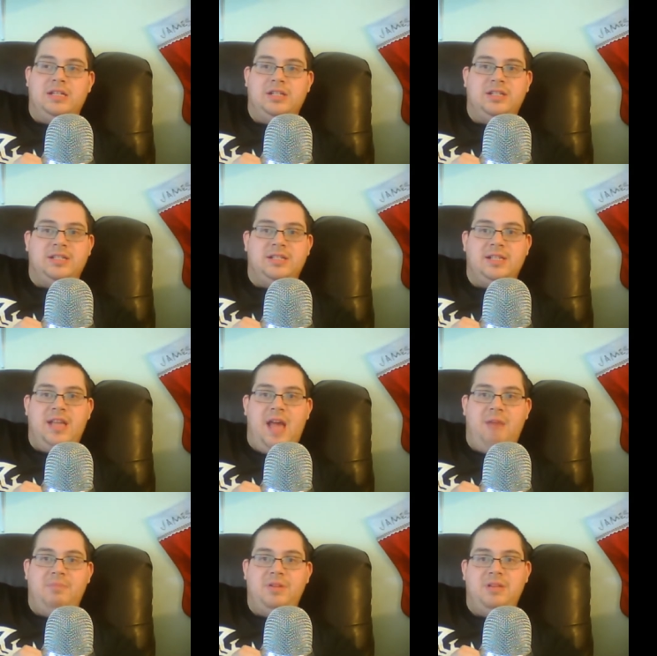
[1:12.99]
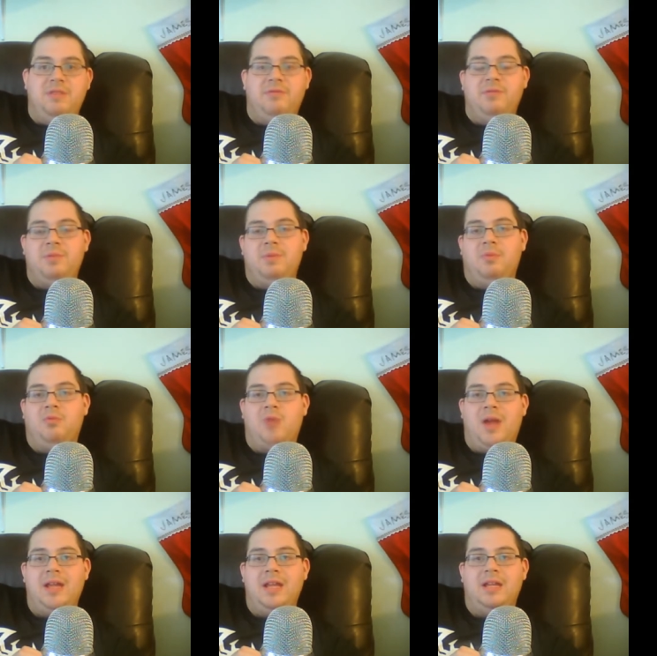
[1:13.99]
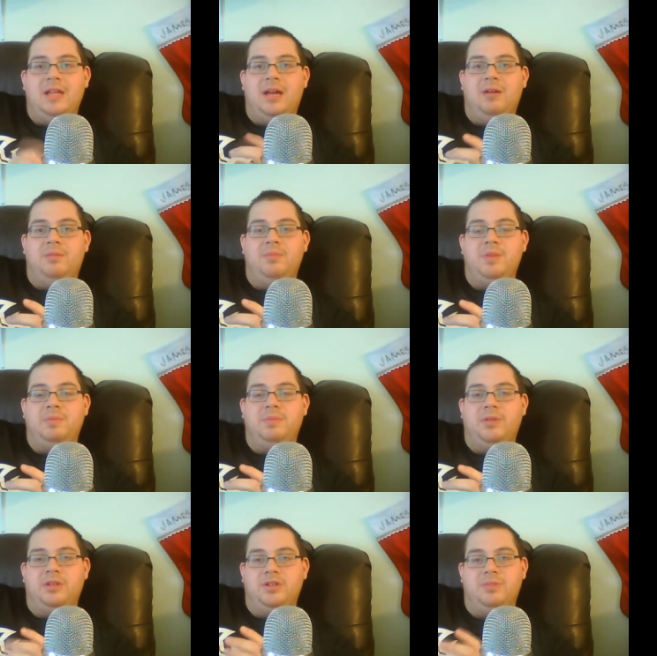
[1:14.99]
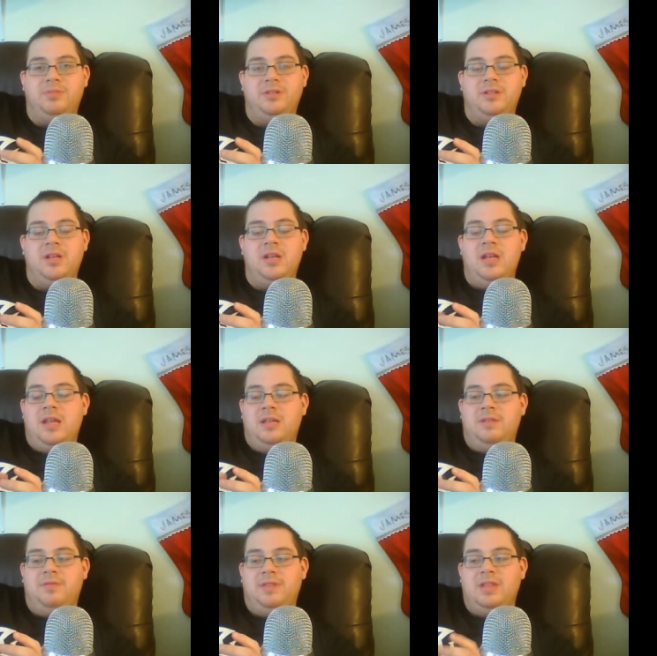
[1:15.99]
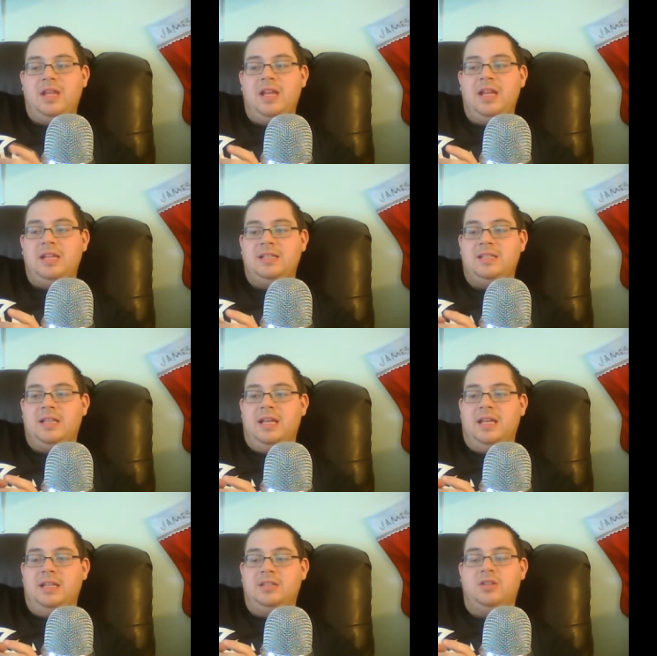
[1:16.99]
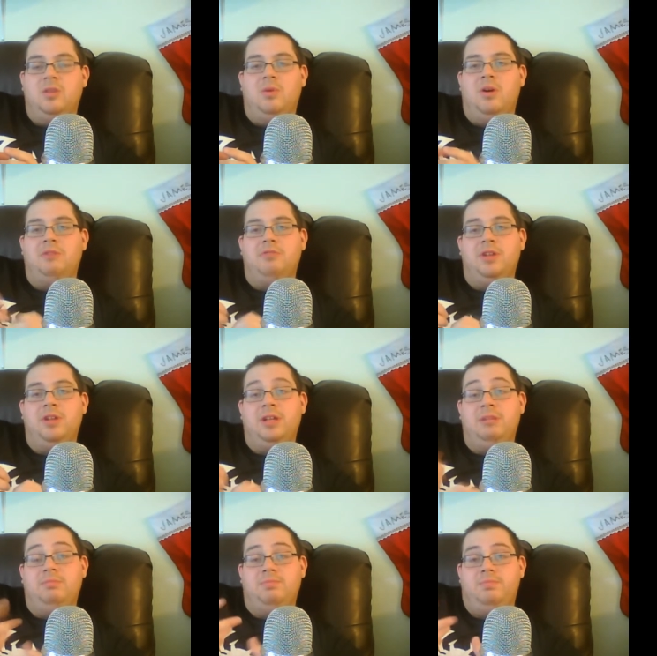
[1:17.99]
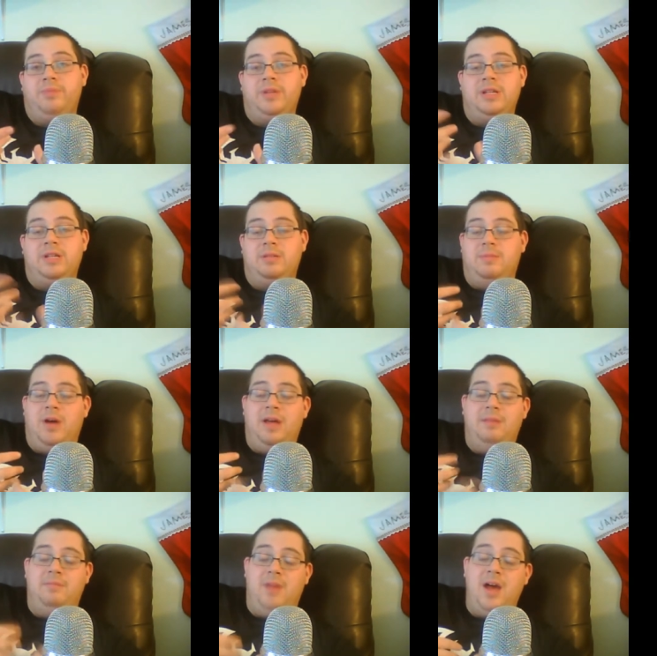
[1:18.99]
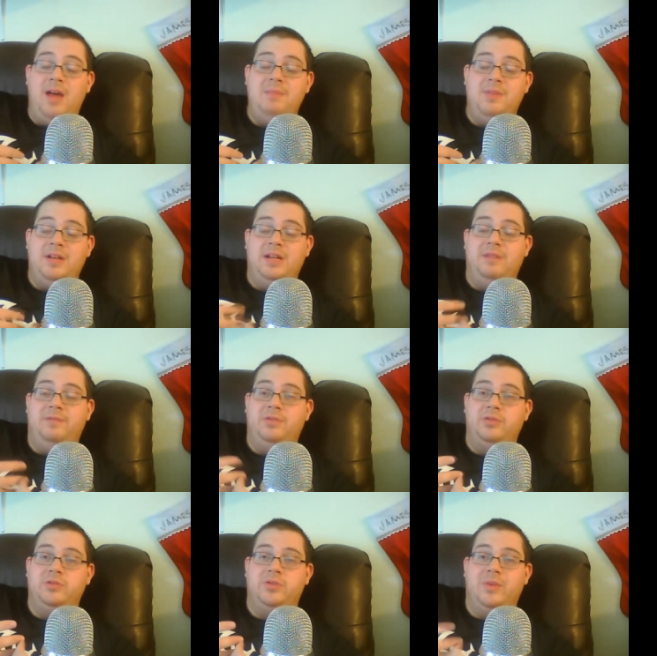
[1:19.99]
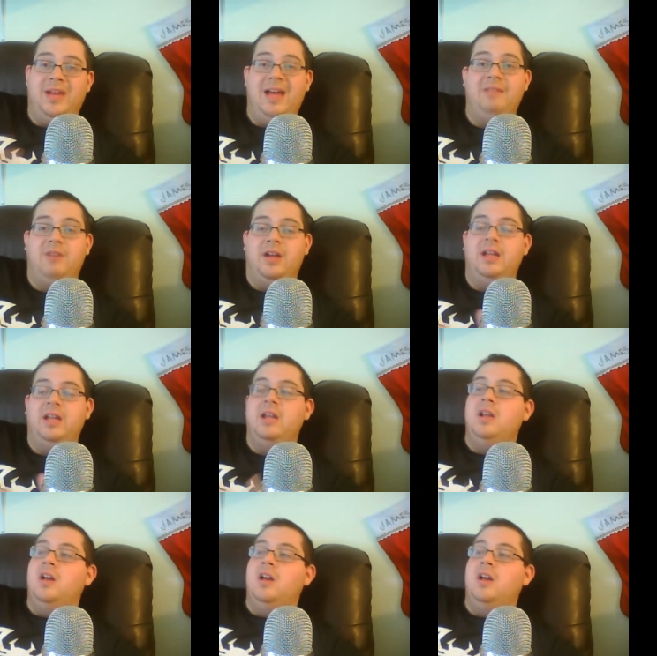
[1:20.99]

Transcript: just to see how p- different people write and how people interpret different things and so on really, in, in my, in my opinion, influence the way I write.